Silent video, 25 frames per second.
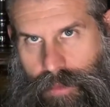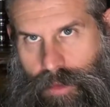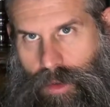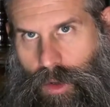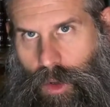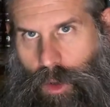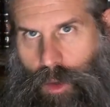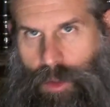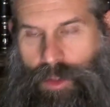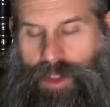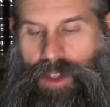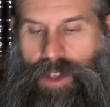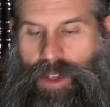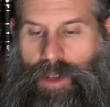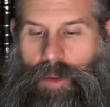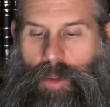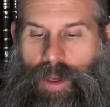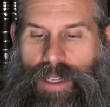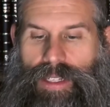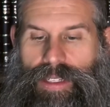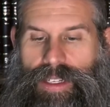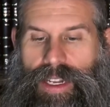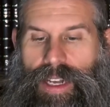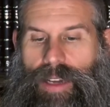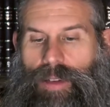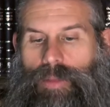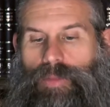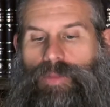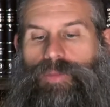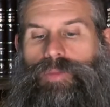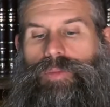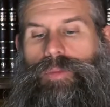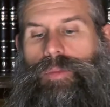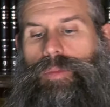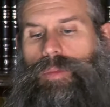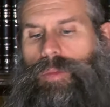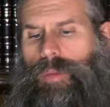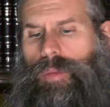whole thing went down.
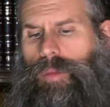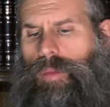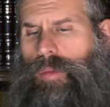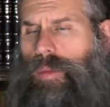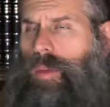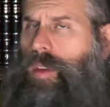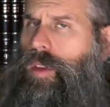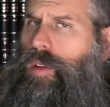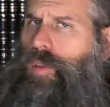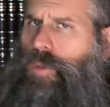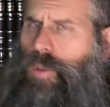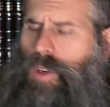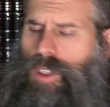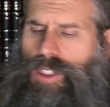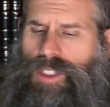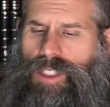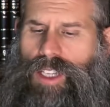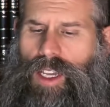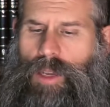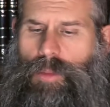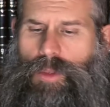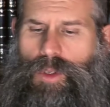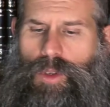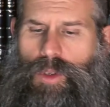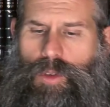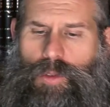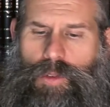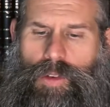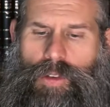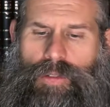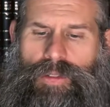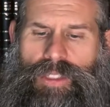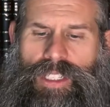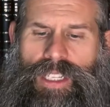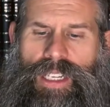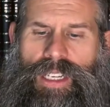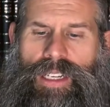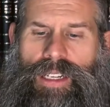1 Samuel
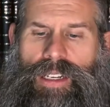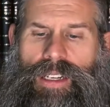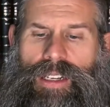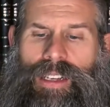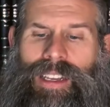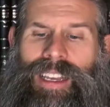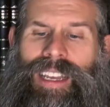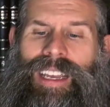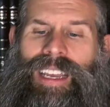15.